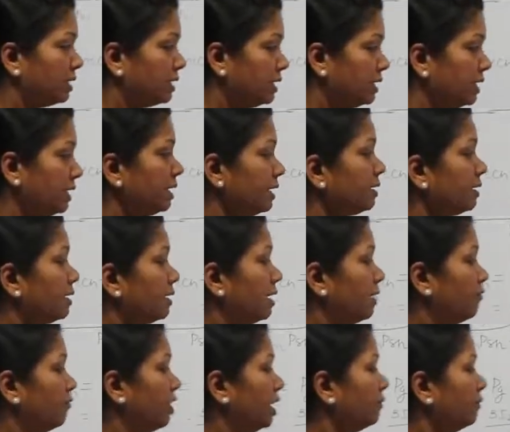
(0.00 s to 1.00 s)
Here
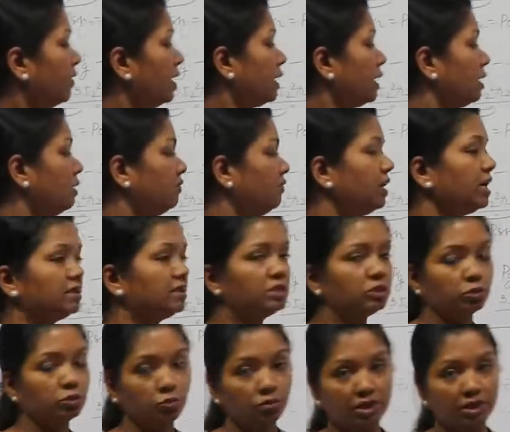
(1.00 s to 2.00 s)
when we convert
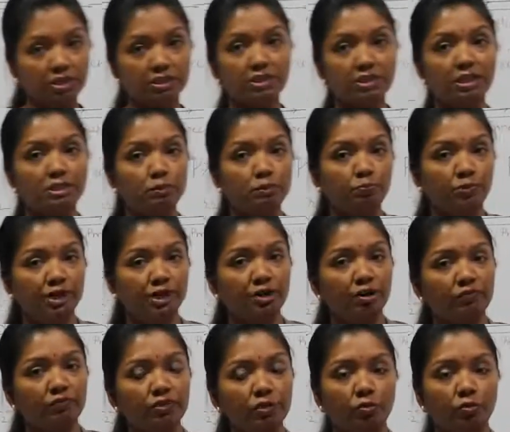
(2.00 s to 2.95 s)
this rotational speed of